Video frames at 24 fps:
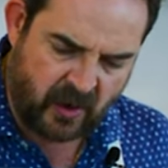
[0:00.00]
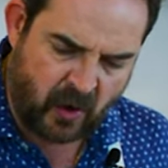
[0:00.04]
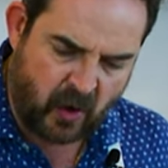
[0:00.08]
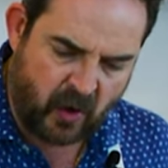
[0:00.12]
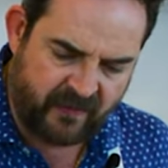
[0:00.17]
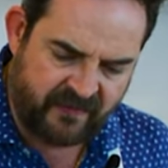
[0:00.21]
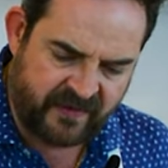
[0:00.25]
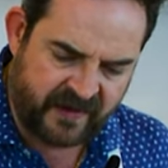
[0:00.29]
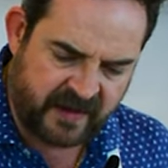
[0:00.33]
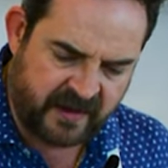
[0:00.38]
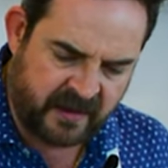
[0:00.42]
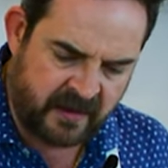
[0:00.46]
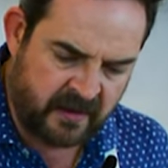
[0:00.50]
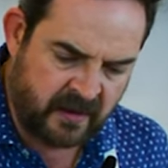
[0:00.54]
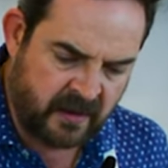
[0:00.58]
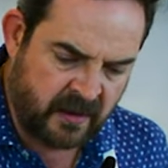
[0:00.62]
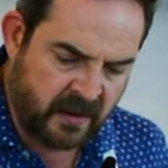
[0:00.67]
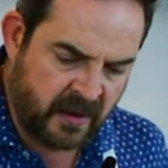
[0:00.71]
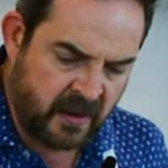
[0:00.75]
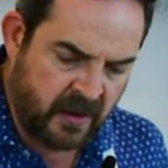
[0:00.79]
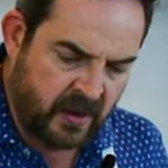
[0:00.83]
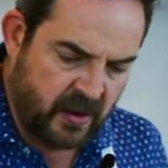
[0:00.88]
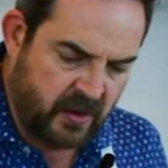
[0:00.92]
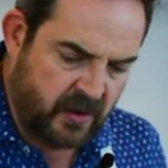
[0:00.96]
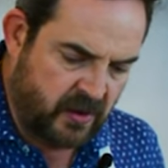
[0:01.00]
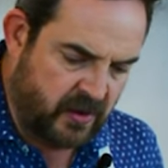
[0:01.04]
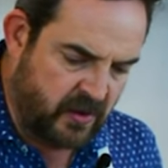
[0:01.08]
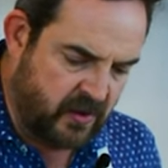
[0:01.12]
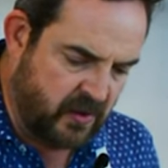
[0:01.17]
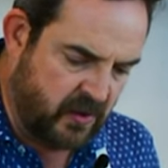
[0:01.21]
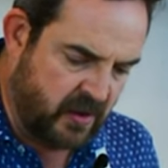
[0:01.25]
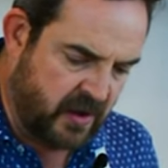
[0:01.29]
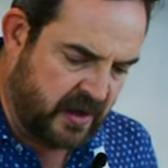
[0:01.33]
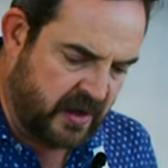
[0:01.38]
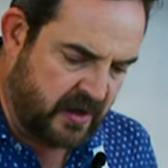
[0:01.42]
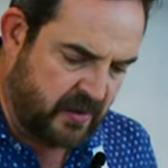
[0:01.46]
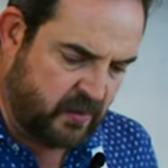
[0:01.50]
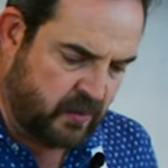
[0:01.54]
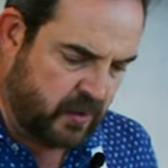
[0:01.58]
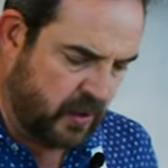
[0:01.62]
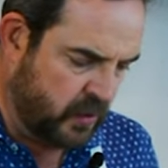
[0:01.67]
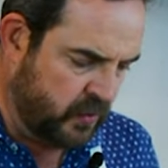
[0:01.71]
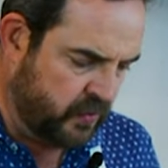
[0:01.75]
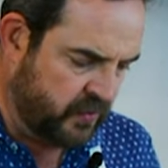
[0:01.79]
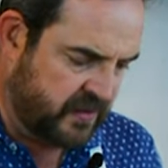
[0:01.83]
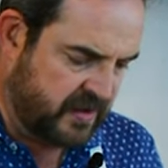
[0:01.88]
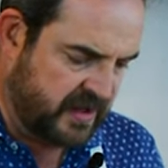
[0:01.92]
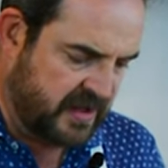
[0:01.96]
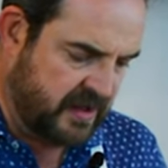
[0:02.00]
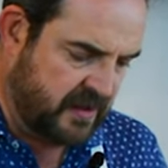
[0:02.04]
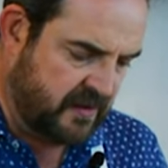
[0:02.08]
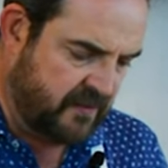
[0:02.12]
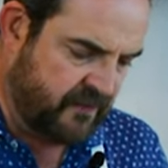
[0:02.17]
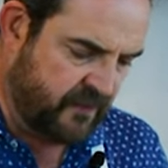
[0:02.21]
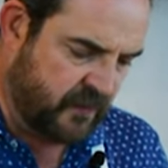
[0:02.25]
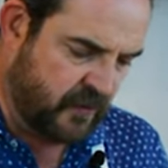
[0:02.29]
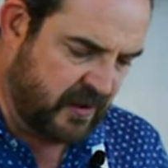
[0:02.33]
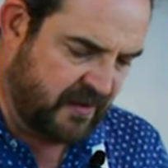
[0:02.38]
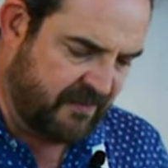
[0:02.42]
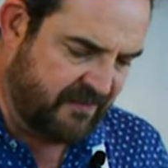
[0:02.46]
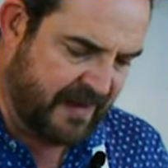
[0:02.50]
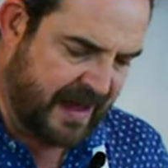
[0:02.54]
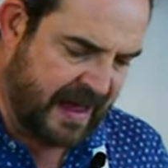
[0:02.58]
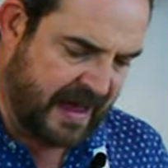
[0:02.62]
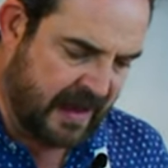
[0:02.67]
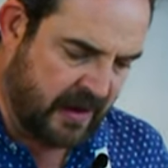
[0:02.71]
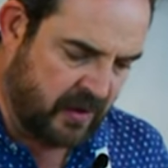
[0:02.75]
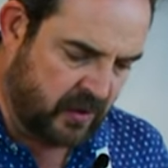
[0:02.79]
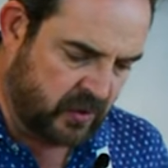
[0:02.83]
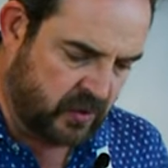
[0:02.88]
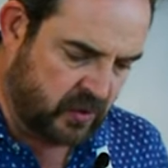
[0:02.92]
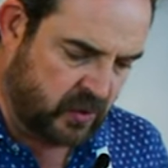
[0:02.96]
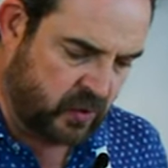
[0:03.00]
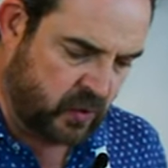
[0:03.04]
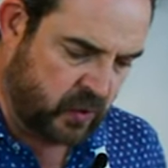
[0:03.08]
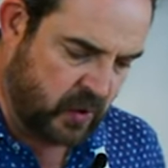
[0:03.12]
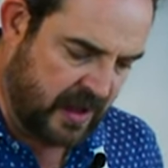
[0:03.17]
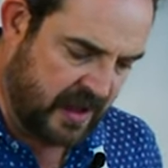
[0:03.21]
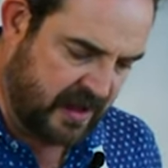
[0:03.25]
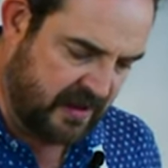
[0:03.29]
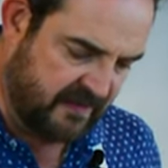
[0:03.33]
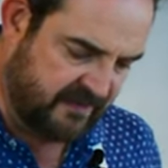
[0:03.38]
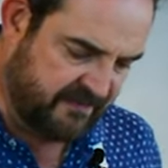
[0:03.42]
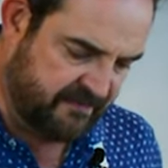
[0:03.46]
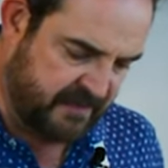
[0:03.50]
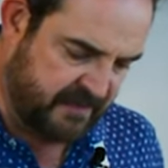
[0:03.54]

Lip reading: oven, you're gonna roast it for about 12